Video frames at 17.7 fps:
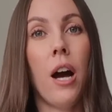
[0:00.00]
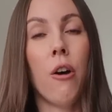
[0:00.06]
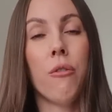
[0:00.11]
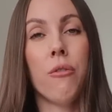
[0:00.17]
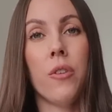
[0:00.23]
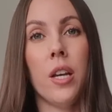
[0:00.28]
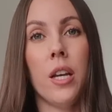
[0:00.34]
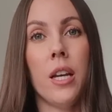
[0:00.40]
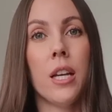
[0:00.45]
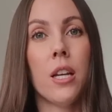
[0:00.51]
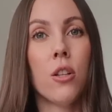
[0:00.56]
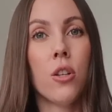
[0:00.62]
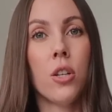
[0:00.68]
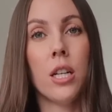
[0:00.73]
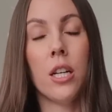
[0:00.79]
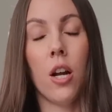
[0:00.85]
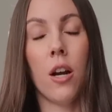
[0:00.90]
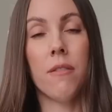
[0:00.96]
outfit,
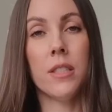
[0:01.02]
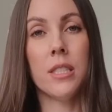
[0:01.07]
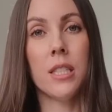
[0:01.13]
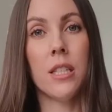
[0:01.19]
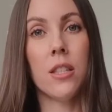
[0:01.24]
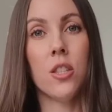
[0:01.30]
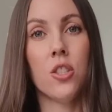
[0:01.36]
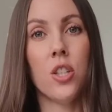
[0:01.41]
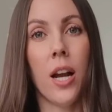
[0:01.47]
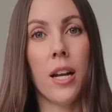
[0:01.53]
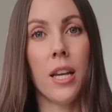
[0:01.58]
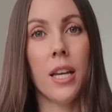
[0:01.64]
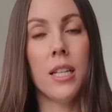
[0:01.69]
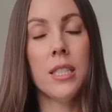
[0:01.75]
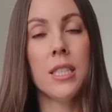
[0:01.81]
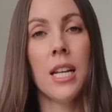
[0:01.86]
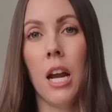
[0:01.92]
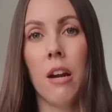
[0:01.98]
including obviously the
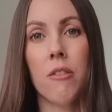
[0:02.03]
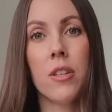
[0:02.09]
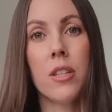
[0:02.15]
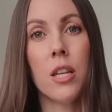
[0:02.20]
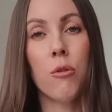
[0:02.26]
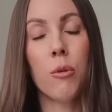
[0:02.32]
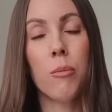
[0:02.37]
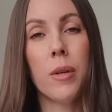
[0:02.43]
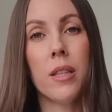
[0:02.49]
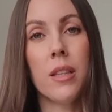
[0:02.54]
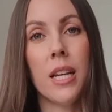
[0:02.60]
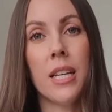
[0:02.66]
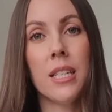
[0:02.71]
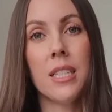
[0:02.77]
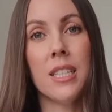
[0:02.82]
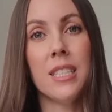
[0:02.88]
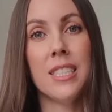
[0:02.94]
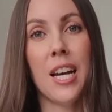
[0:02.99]
jackets, everything will be
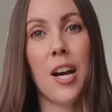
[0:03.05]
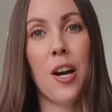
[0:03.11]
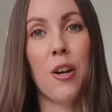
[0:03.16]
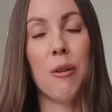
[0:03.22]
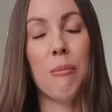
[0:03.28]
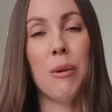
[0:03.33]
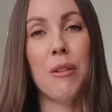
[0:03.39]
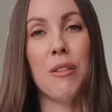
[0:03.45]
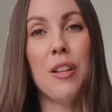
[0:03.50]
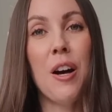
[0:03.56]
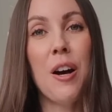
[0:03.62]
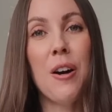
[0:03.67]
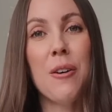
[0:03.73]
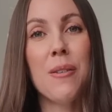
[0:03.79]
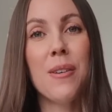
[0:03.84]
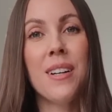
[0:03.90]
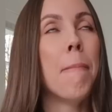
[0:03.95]
linked down below.